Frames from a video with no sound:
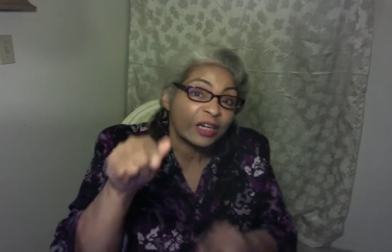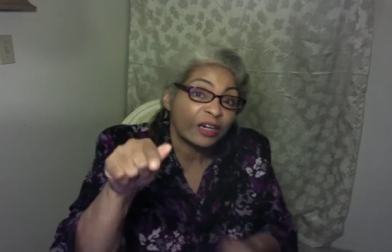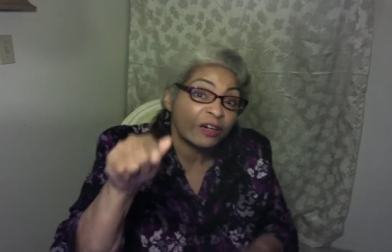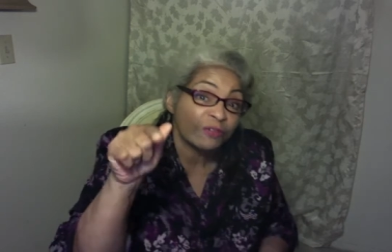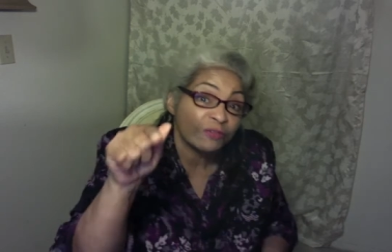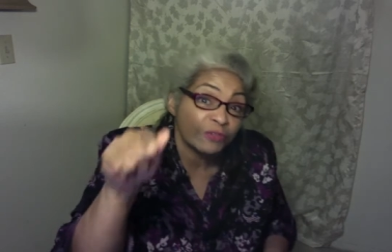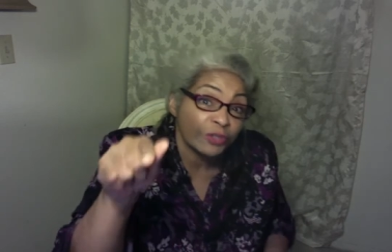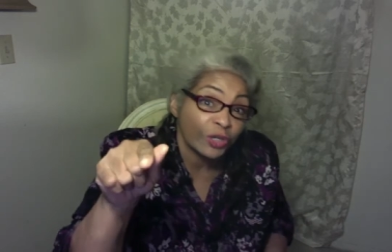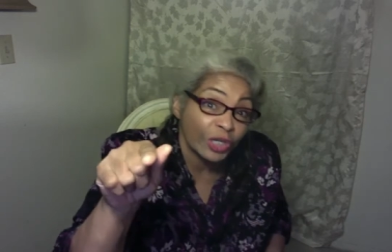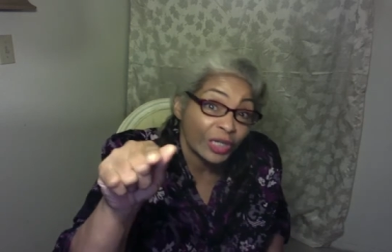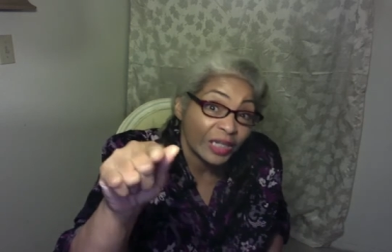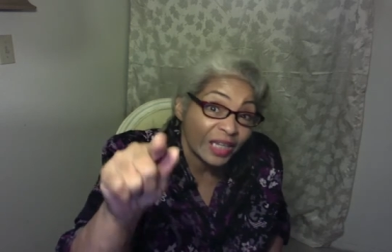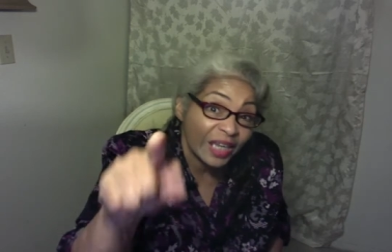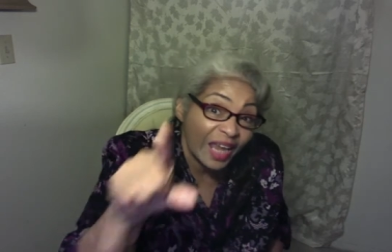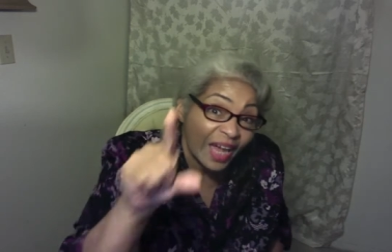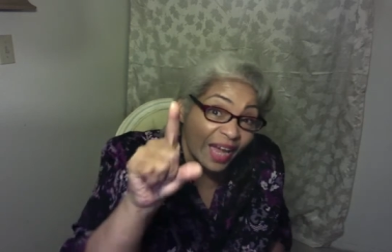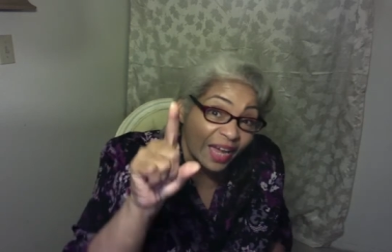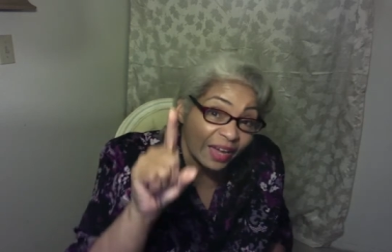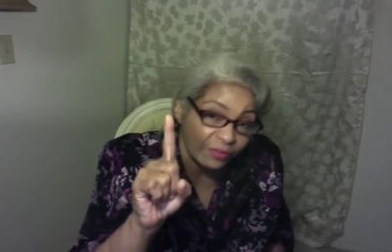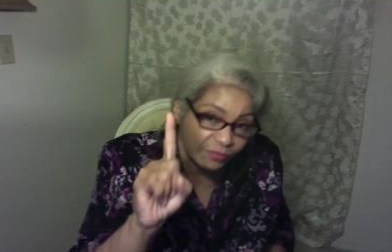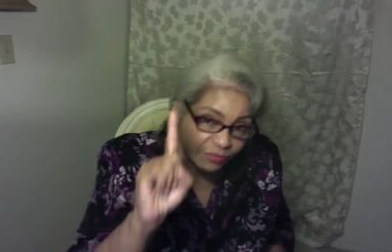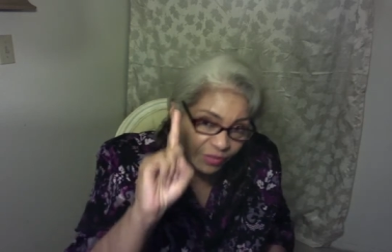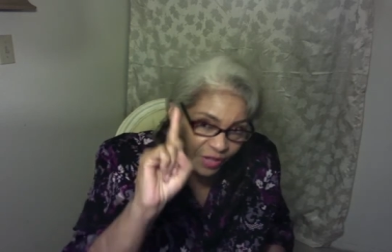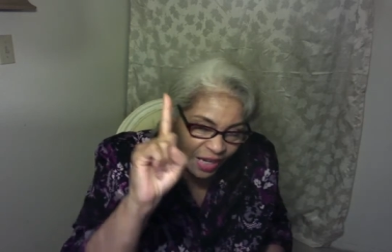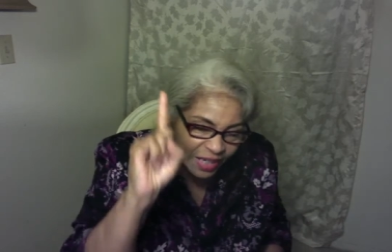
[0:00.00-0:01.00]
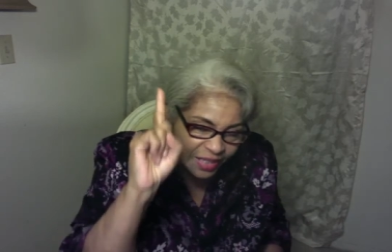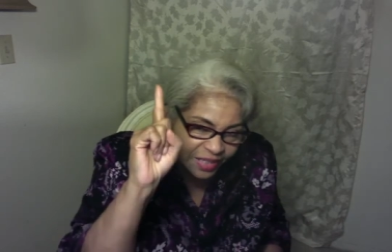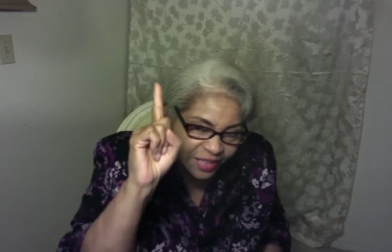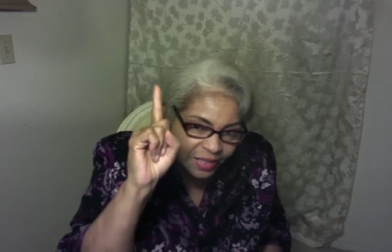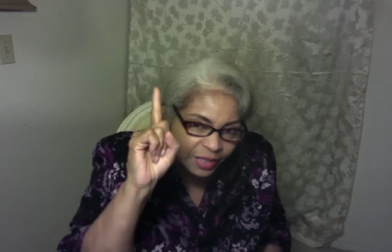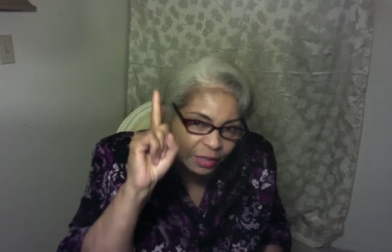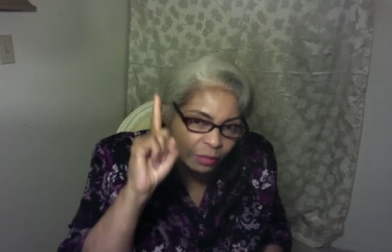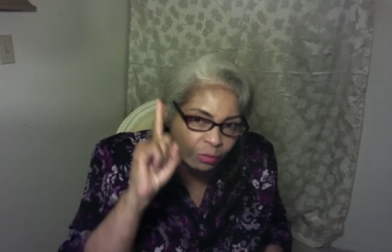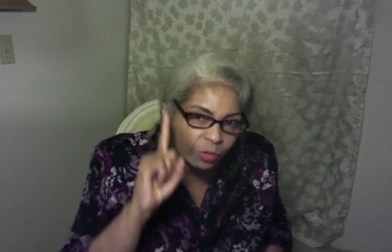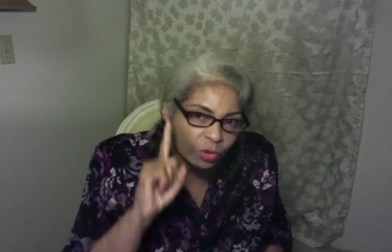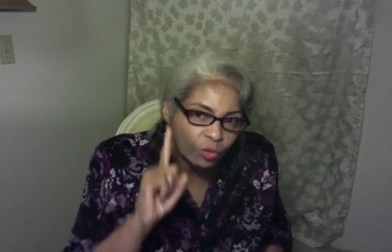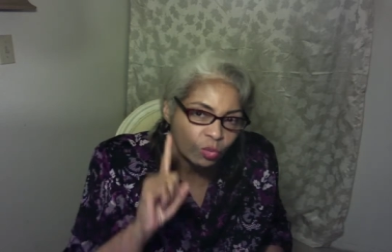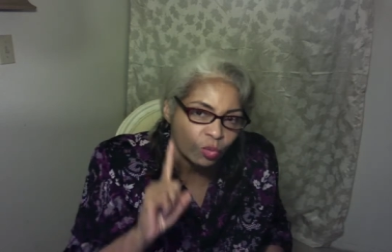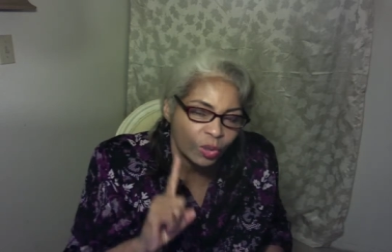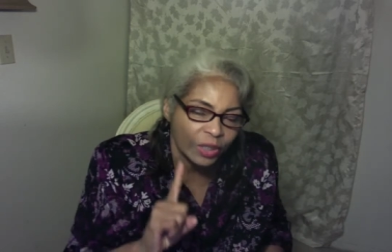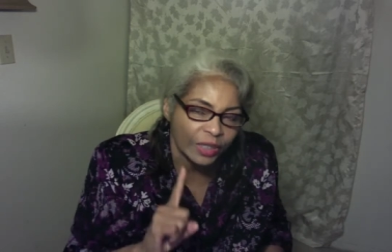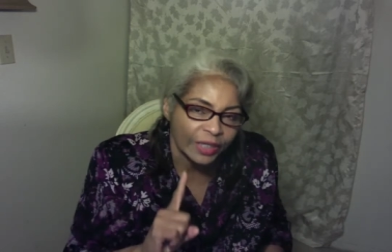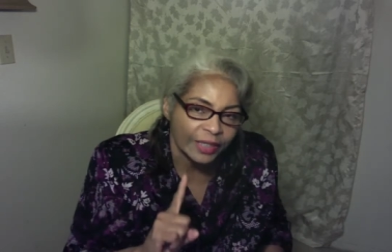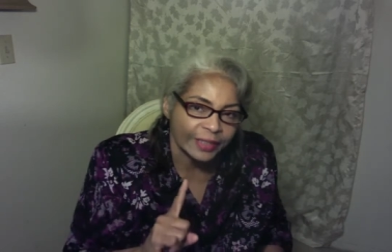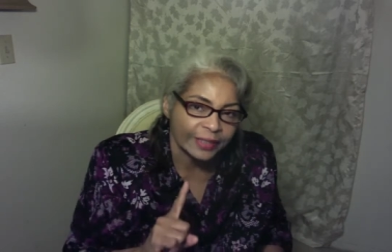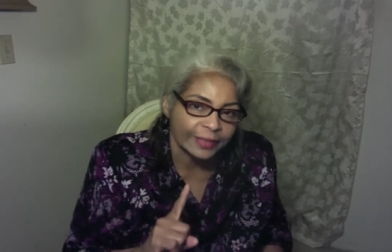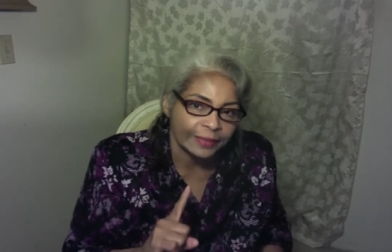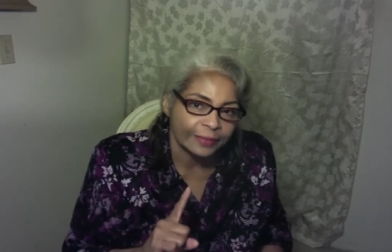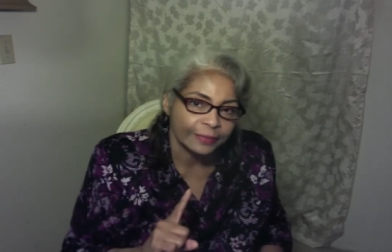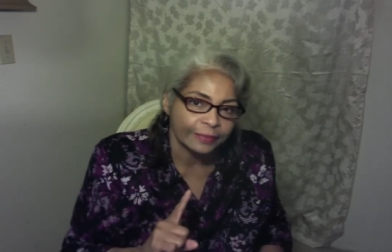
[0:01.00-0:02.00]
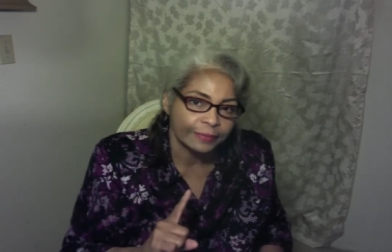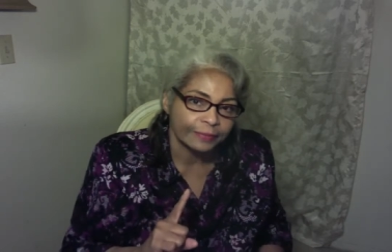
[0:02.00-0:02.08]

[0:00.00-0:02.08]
of your life. That's number one.